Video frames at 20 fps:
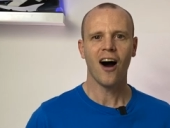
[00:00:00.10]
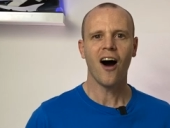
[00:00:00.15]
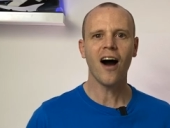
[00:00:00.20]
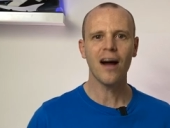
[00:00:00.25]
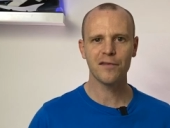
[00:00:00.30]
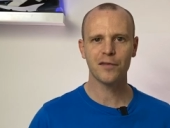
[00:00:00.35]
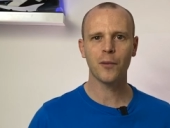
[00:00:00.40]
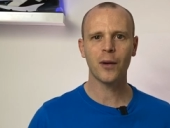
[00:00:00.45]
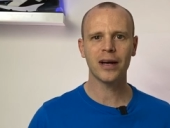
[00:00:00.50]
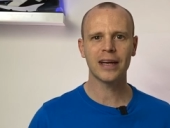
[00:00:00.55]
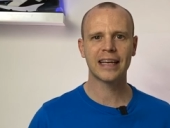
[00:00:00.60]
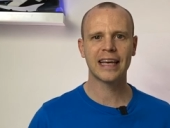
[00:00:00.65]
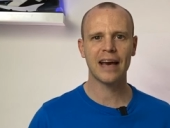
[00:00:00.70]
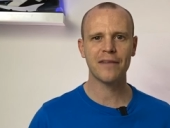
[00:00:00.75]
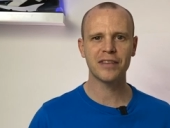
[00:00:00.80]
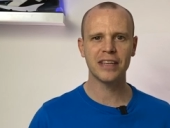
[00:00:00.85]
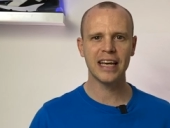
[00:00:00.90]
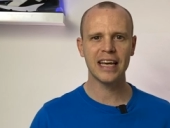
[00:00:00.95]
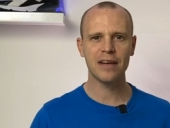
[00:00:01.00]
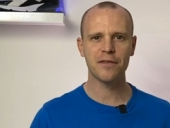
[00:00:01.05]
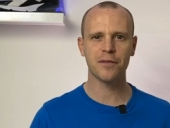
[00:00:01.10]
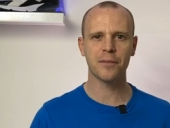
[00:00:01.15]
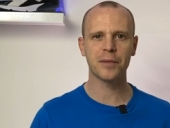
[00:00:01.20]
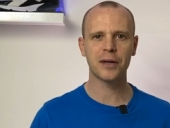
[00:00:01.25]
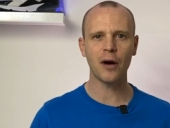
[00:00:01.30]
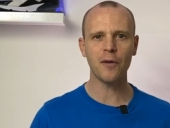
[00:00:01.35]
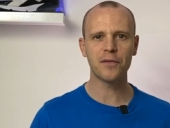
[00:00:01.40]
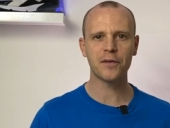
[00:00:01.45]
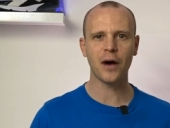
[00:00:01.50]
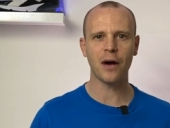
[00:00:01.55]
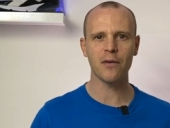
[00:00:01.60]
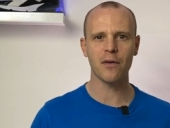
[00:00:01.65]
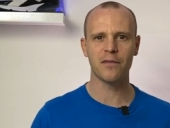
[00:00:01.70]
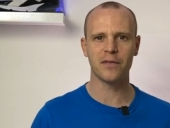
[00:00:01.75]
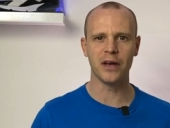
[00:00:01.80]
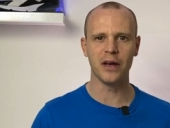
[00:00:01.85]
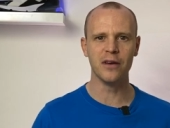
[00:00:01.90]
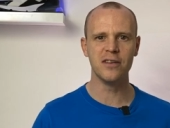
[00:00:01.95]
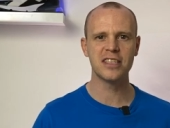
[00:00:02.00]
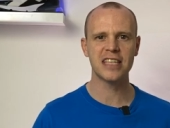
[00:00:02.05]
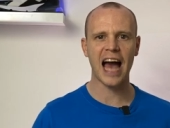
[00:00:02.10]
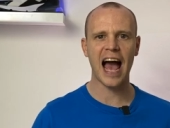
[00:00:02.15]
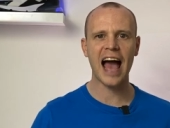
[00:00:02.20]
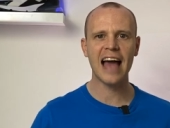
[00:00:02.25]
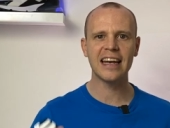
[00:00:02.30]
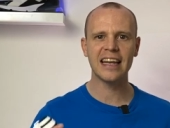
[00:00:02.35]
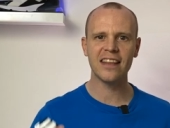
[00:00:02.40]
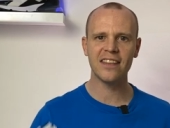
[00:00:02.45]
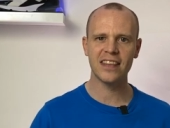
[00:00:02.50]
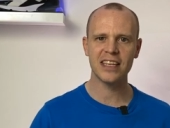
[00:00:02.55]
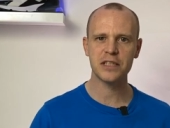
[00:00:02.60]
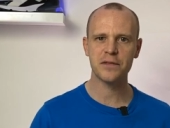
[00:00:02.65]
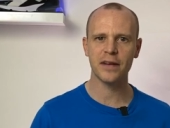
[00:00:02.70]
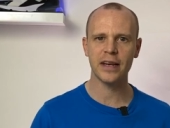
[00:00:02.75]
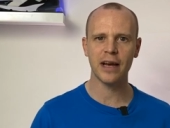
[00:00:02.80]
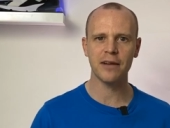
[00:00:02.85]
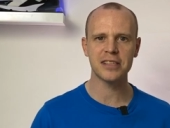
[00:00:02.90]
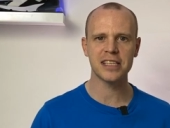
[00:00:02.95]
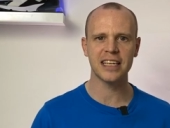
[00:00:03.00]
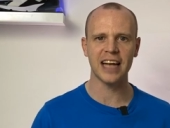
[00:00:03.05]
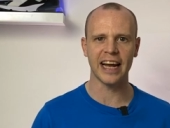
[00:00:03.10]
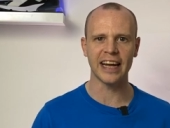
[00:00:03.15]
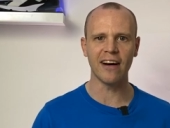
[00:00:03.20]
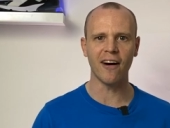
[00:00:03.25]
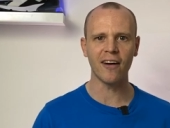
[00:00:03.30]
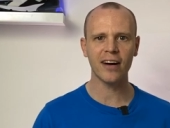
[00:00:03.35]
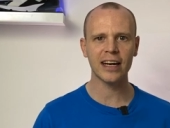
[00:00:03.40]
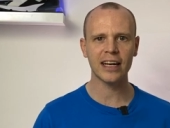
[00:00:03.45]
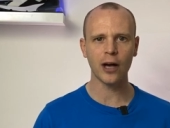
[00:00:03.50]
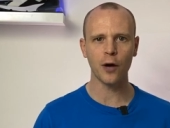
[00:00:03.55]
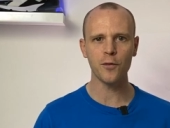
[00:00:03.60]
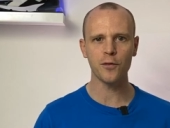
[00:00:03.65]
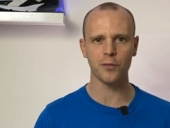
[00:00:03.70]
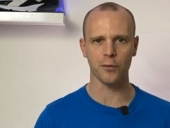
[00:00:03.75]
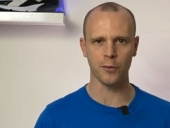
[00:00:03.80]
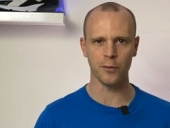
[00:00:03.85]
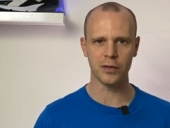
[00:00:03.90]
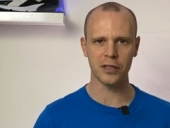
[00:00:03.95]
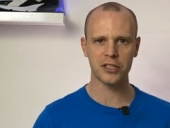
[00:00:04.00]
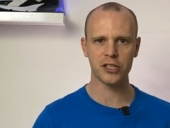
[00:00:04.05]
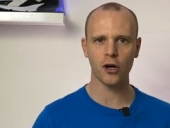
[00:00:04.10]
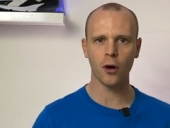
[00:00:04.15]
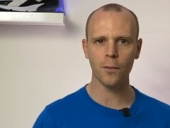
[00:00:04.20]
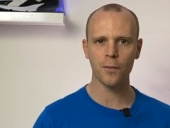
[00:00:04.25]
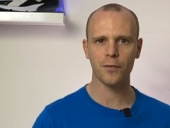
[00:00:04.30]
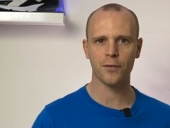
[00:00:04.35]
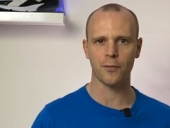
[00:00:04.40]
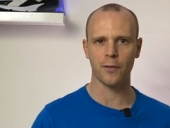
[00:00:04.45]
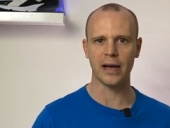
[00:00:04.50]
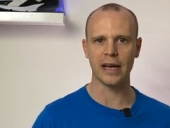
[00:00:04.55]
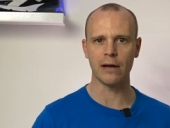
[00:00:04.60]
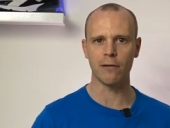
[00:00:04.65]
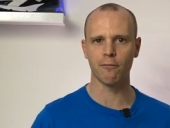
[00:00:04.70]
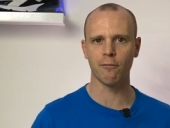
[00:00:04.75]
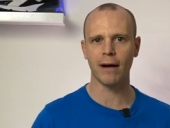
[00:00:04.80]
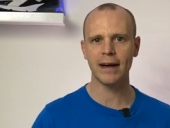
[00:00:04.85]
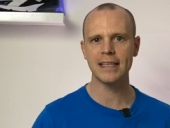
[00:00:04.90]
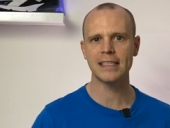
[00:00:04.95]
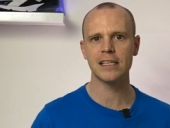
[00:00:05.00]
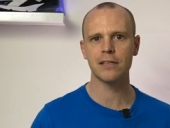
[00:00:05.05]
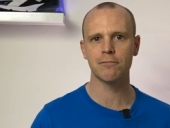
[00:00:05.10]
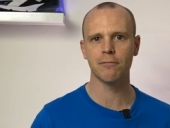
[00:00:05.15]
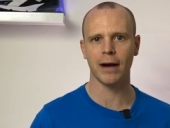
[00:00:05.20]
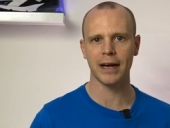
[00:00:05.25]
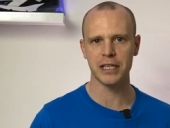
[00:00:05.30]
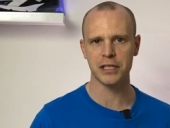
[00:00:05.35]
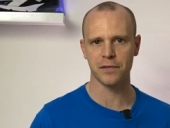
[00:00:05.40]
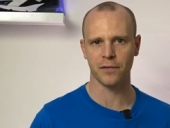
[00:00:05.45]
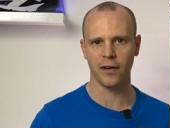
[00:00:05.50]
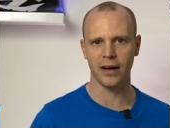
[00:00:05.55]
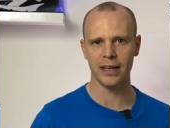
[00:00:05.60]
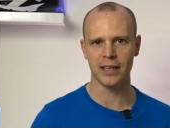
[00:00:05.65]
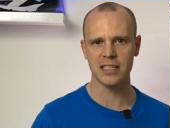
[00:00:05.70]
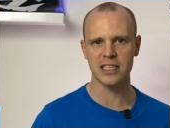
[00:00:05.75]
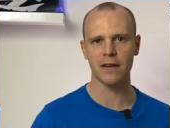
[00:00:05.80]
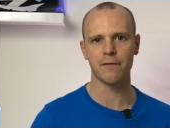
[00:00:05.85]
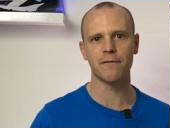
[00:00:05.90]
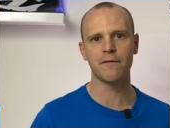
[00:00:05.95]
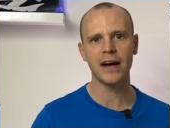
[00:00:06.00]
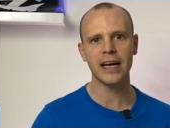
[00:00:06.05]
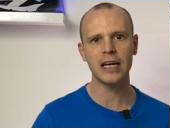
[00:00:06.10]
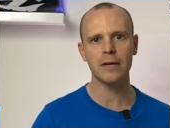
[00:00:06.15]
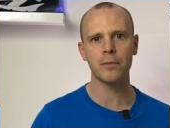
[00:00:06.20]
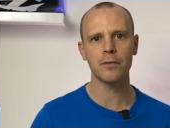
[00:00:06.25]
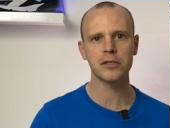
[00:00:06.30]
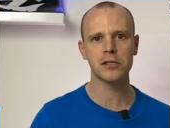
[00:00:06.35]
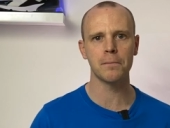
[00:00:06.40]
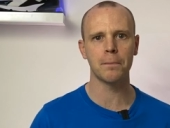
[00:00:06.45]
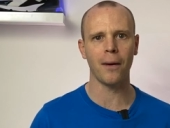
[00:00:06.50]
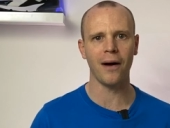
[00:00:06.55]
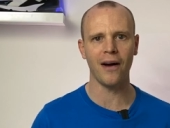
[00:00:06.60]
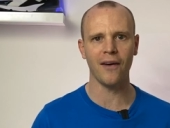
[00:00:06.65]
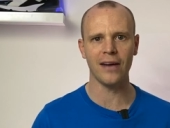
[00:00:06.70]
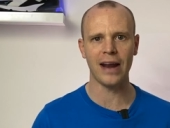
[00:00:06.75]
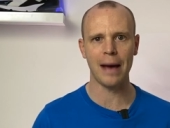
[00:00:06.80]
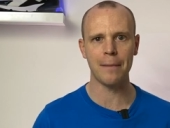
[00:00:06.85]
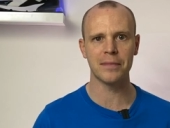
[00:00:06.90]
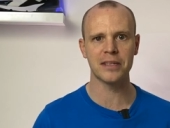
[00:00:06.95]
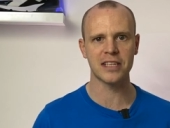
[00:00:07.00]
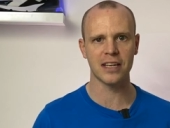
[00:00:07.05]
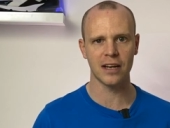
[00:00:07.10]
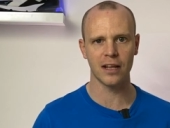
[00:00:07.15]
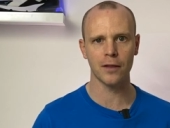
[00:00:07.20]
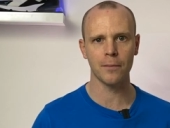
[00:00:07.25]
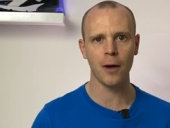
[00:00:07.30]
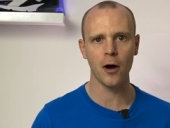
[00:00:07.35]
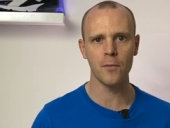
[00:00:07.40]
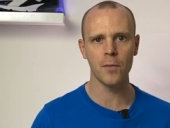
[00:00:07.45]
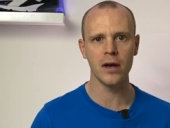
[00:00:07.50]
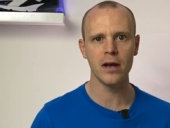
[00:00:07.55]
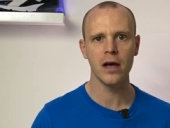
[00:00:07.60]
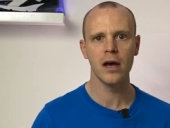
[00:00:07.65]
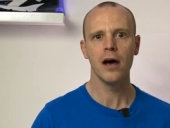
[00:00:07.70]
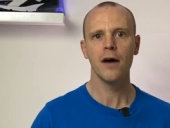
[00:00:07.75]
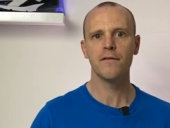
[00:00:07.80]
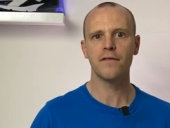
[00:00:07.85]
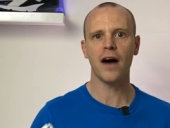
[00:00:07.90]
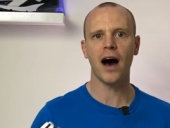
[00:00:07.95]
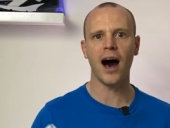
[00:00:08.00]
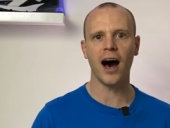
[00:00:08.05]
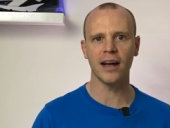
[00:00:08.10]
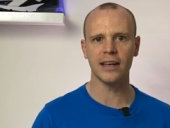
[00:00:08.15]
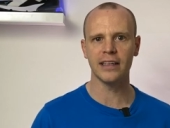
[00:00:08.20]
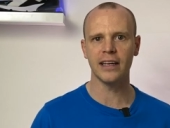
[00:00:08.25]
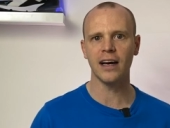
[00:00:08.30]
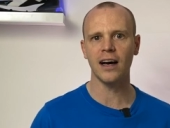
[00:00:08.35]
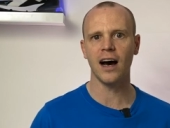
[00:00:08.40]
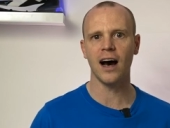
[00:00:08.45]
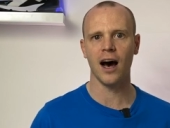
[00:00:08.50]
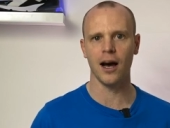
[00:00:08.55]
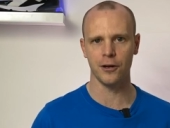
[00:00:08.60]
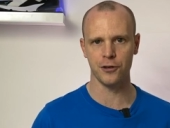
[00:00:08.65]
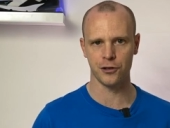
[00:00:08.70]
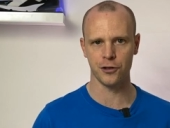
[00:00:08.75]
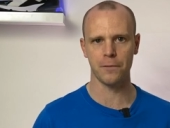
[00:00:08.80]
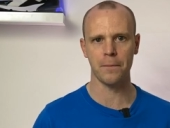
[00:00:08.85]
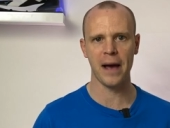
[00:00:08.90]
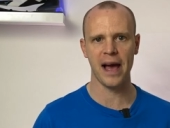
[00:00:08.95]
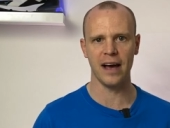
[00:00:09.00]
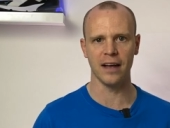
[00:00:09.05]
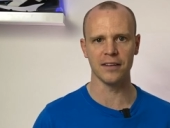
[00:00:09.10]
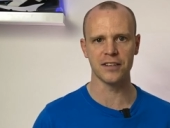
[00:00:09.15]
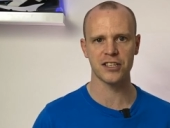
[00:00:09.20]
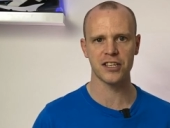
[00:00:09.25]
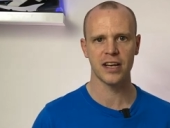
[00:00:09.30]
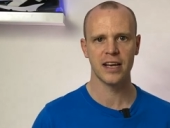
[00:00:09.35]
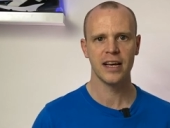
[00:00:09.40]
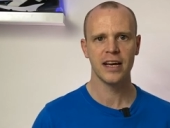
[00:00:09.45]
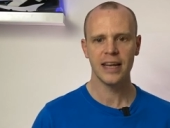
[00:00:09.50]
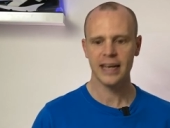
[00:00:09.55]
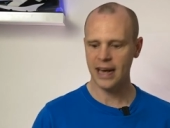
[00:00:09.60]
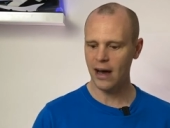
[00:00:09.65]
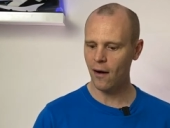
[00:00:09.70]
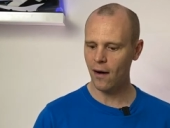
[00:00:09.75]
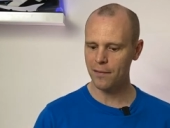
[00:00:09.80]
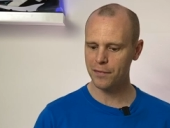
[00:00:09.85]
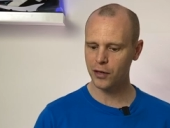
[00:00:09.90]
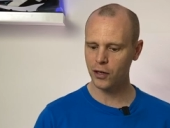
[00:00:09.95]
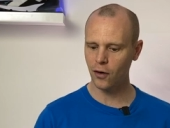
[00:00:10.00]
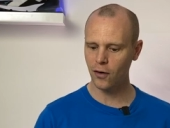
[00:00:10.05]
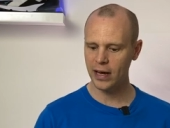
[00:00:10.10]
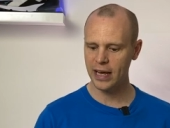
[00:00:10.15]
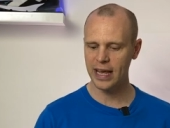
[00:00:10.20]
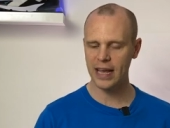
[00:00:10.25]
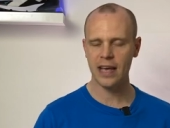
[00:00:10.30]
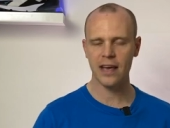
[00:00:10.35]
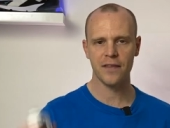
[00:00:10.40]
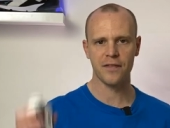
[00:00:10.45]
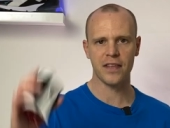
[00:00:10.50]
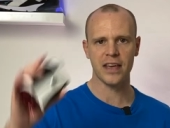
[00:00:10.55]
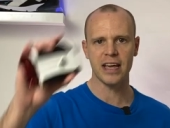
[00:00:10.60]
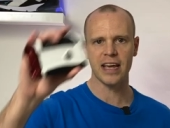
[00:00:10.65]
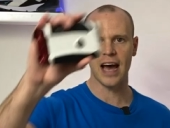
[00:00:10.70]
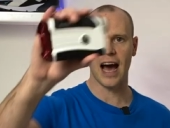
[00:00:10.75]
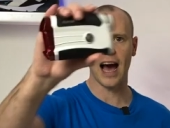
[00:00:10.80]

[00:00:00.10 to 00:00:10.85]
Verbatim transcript: Hi everyone, Kevin here from Golf Guy Reviews, and in this video today, I'm gonna go through the top three rated rangefinders available to buy on Amazon at the moment for under £100. Now, I've got here the